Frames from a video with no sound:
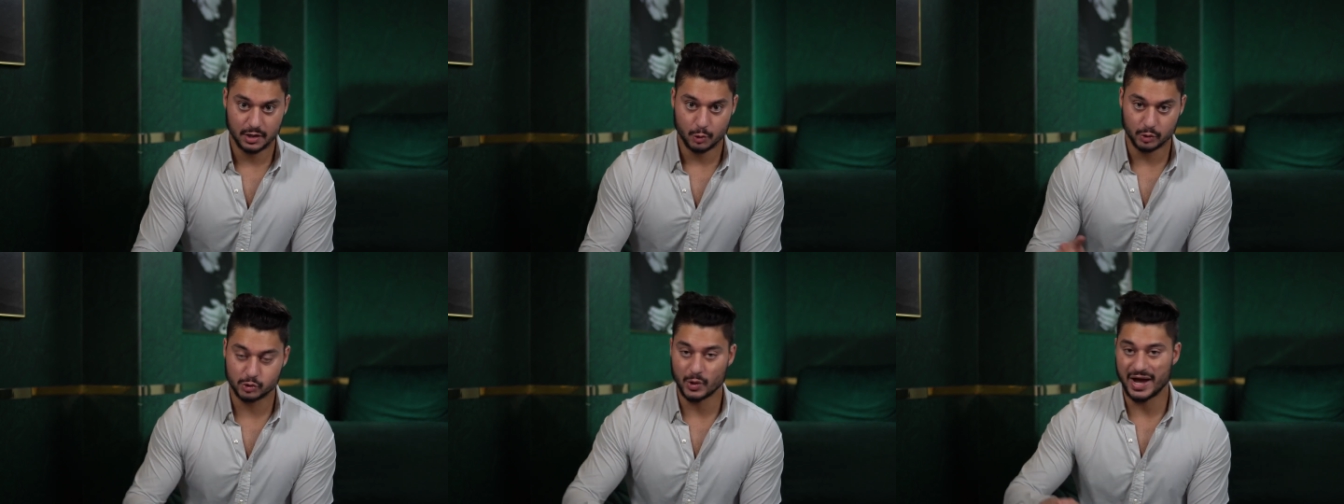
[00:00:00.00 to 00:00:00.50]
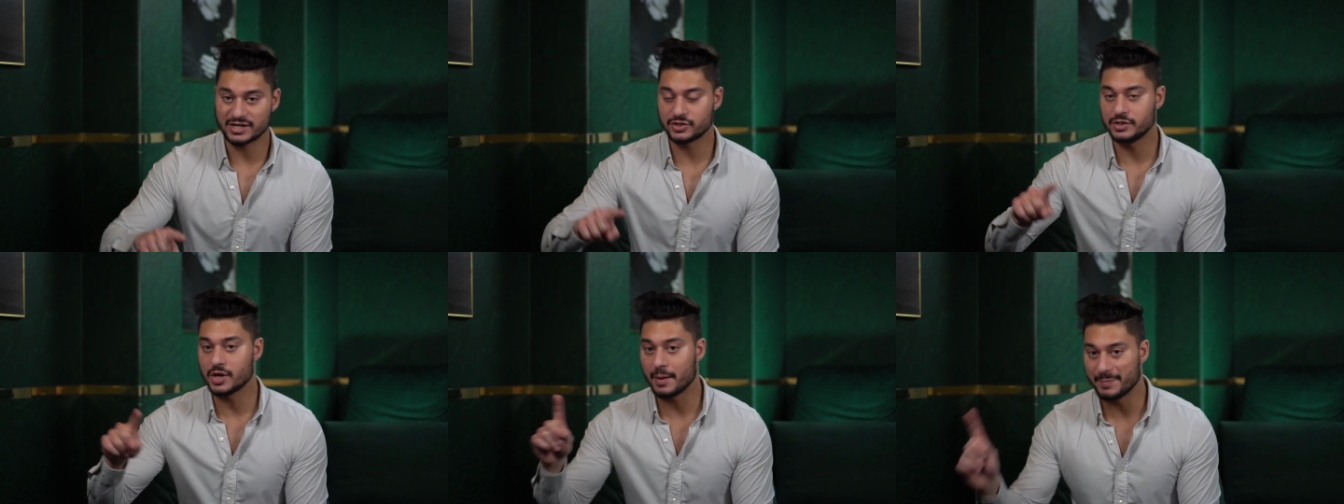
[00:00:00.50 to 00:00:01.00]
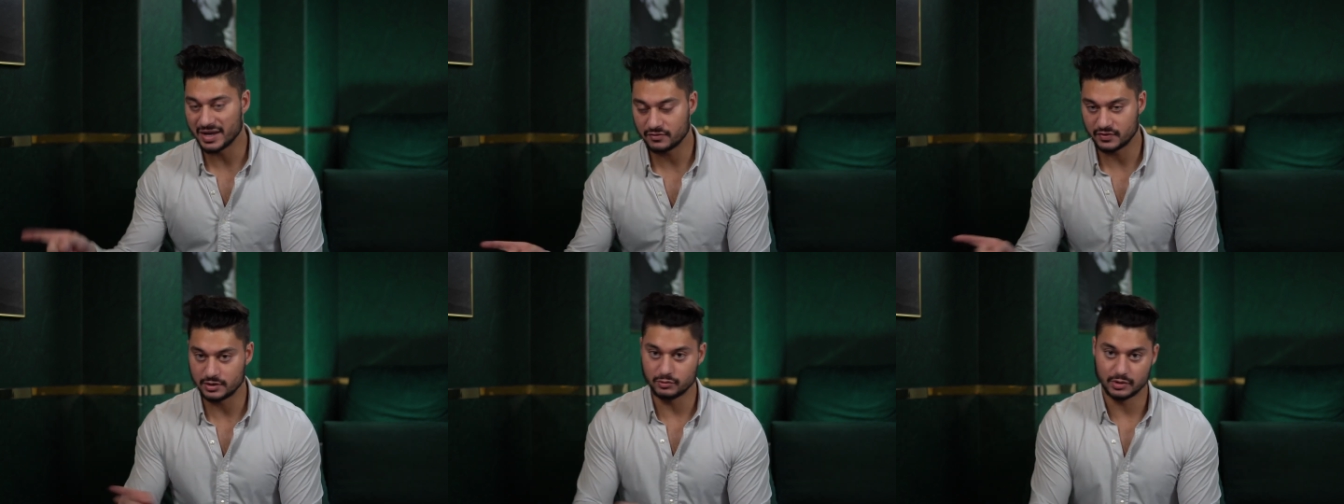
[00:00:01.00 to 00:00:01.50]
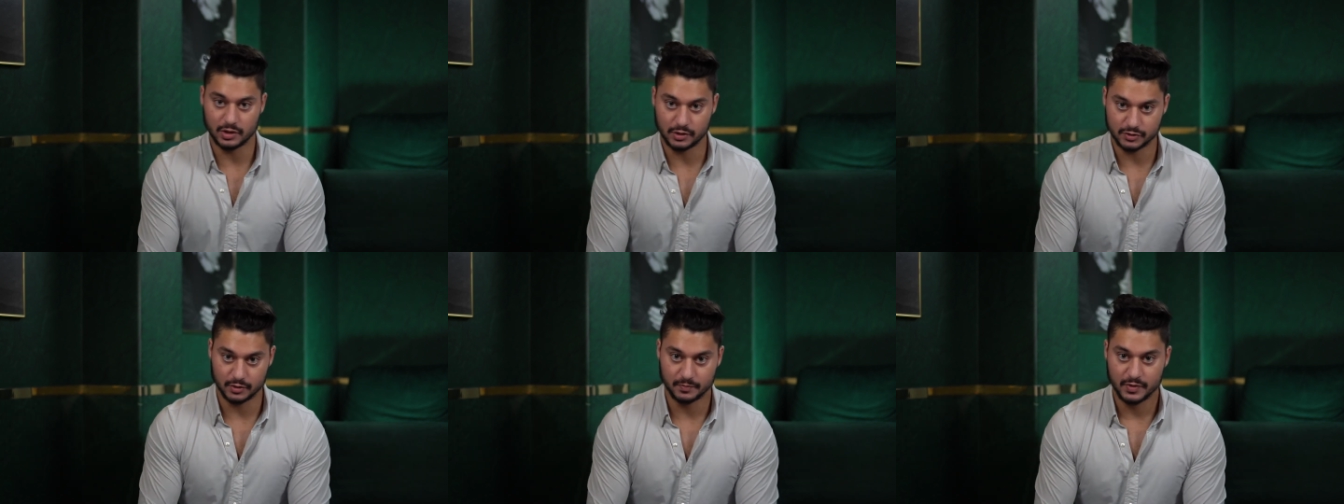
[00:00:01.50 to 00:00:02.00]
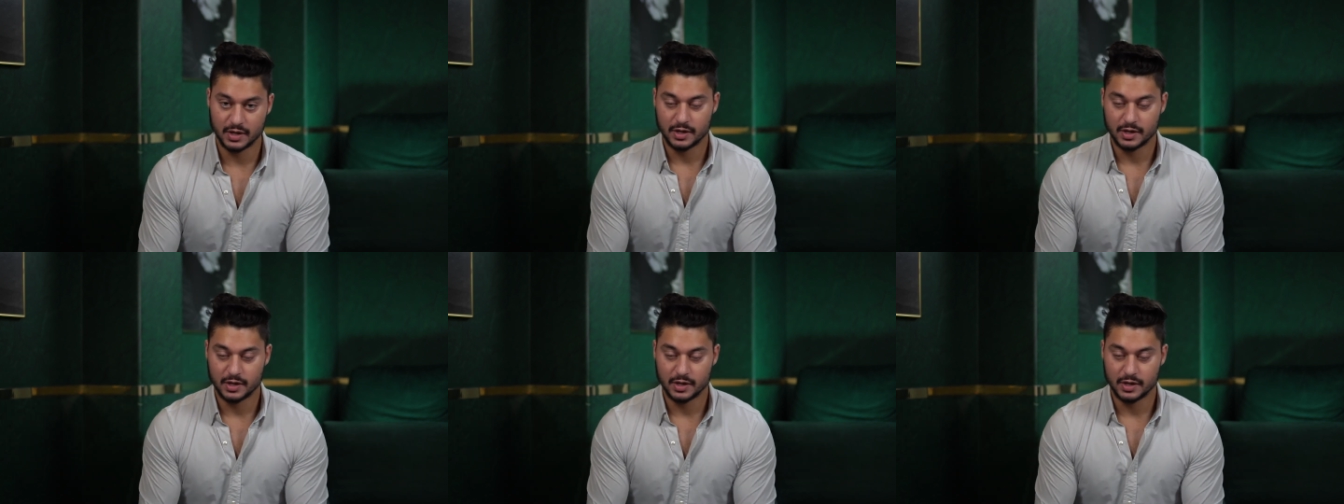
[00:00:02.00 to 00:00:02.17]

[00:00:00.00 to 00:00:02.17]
which will actually not benefit you in the long term.